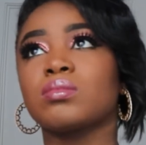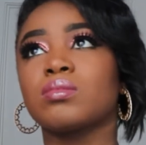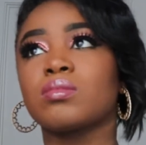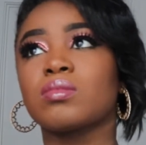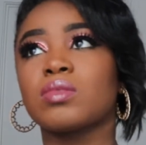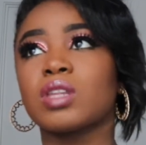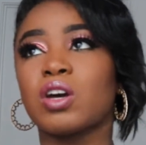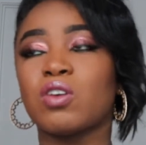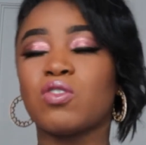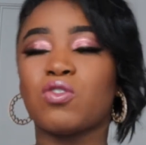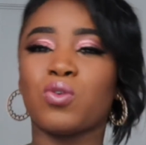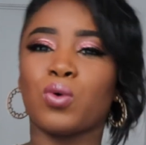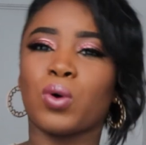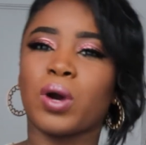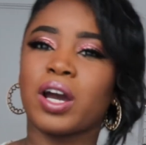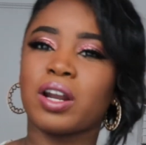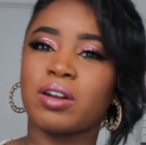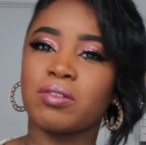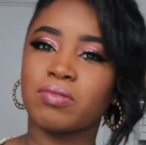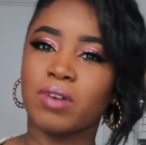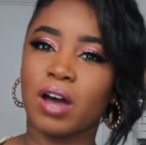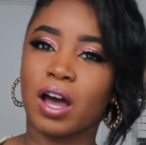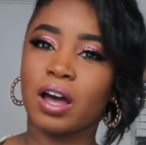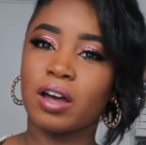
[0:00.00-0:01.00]
4 out
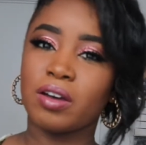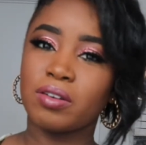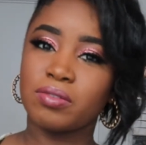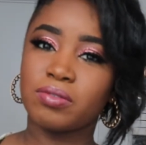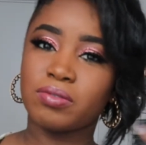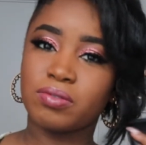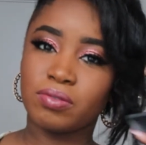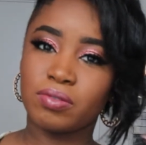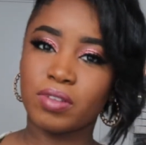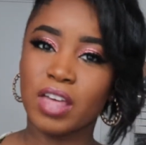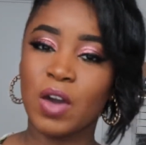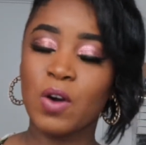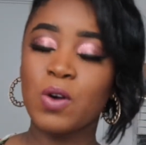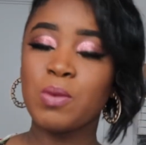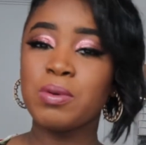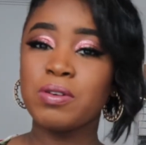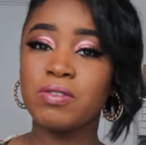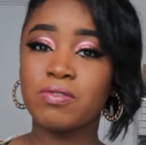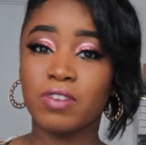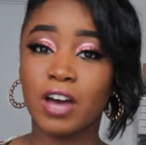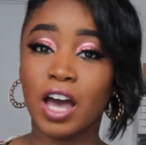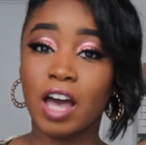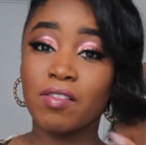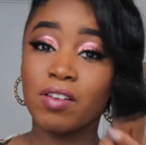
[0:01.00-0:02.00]
of 5. It would be
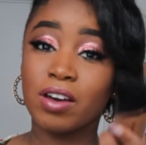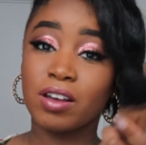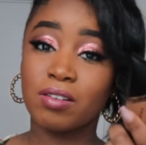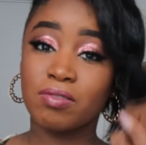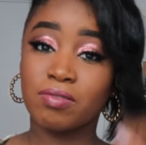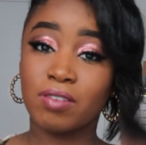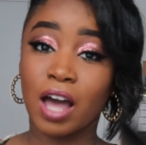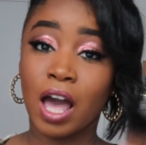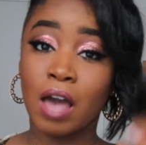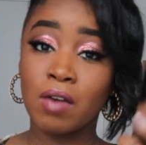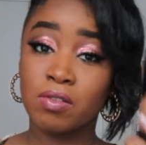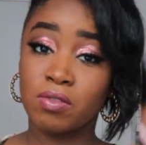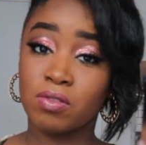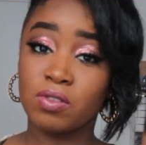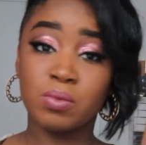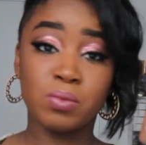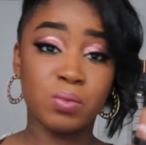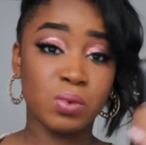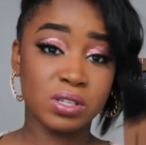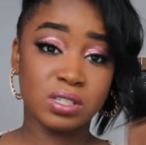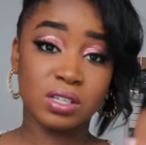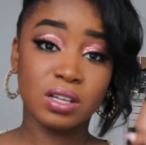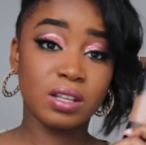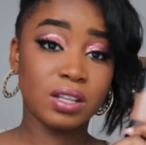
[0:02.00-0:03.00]
5 out of 5 if it
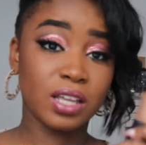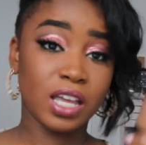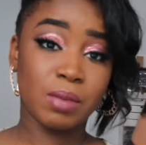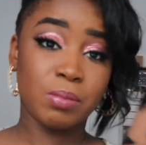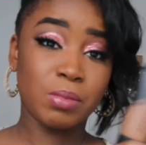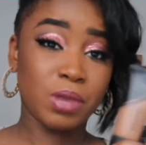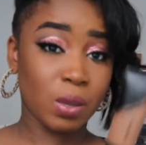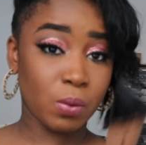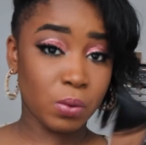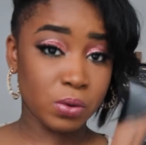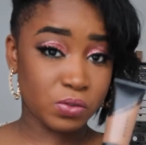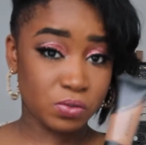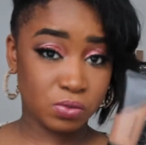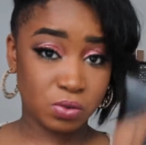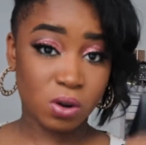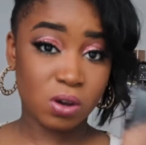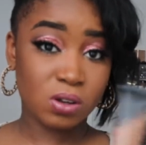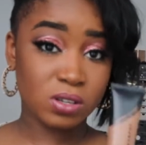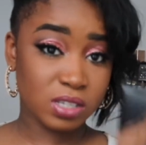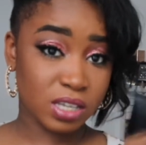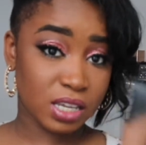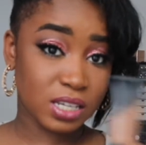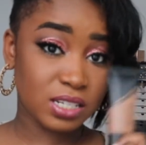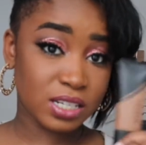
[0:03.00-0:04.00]
wasn't claiming it was for
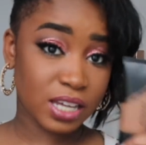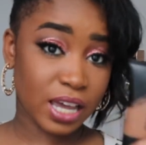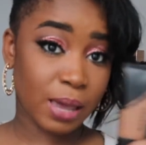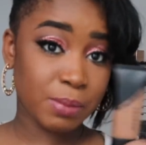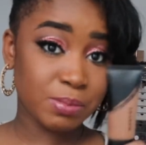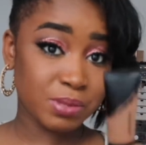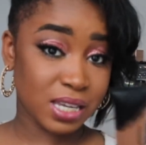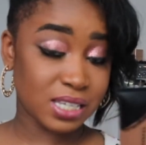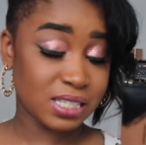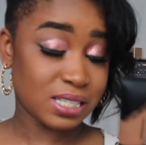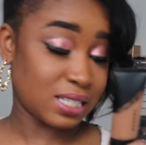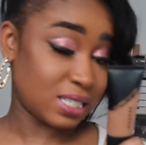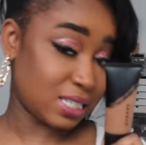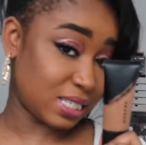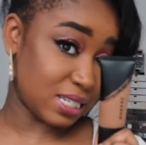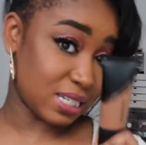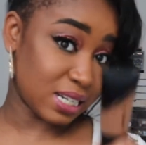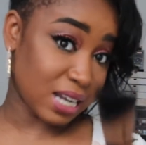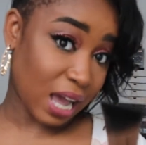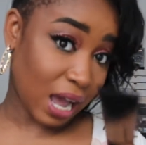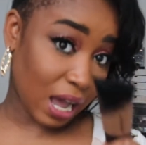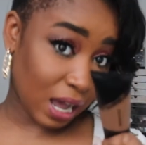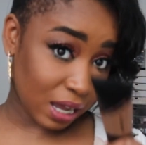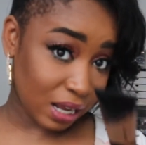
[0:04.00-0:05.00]
all skin types, because it's
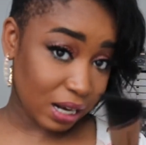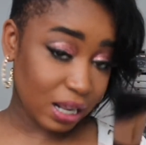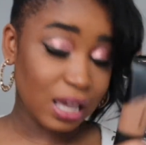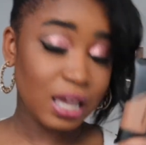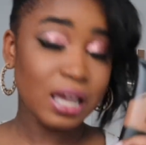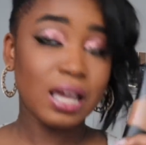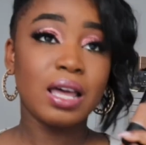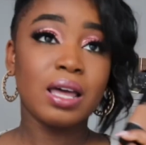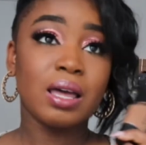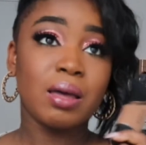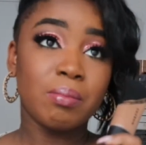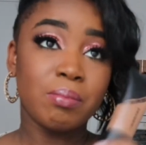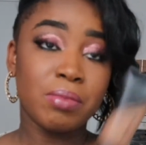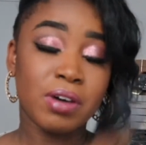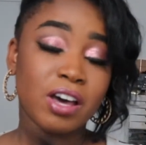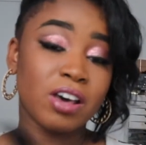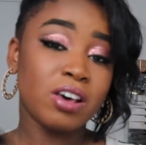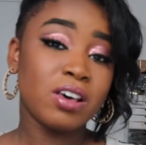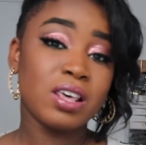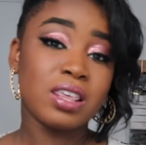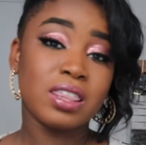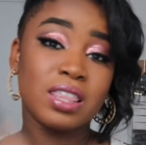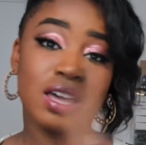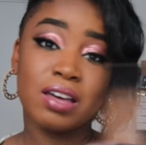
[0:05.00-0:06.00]
not. But
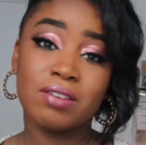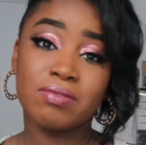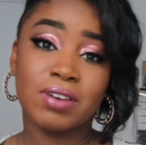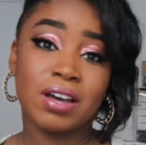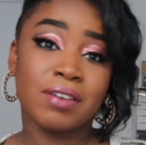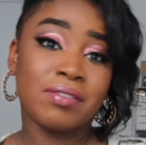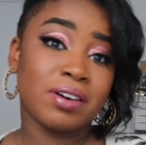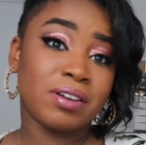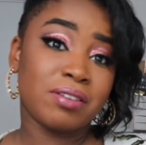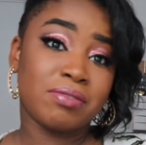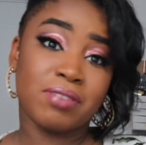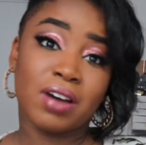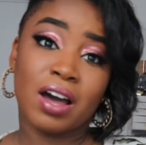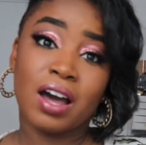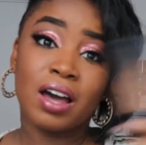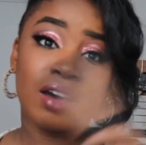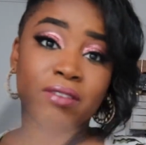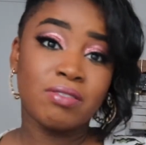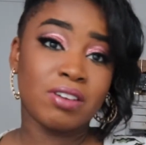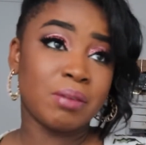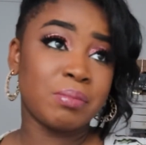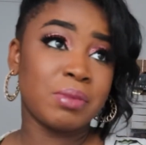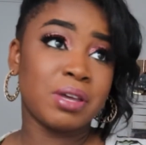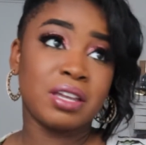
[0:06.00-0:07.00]
other than that, 5 out of
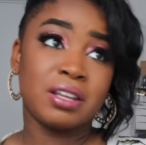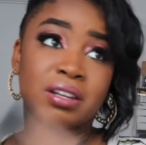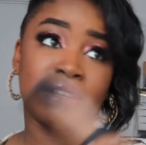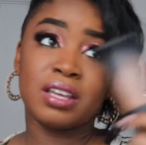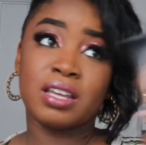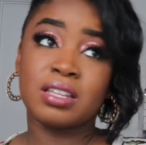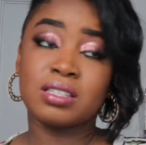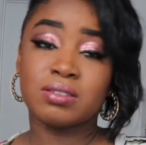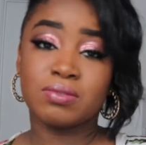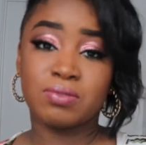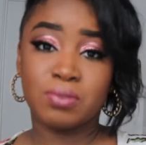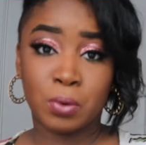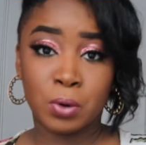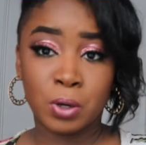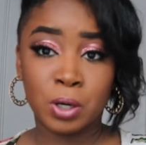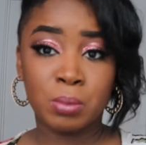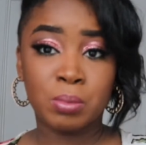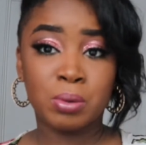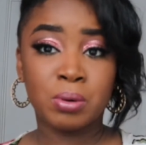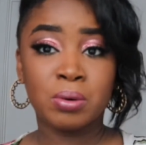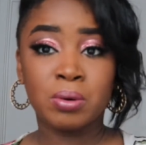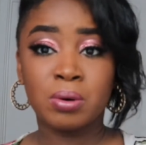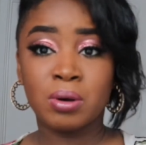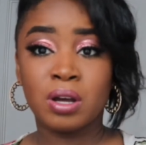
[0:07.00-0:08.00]
5. I mean, it's
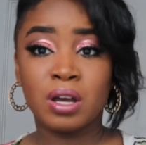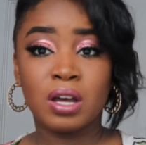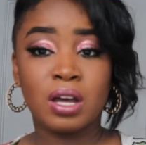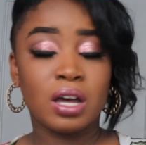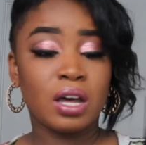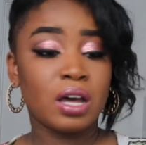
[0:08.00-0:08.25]
affordable.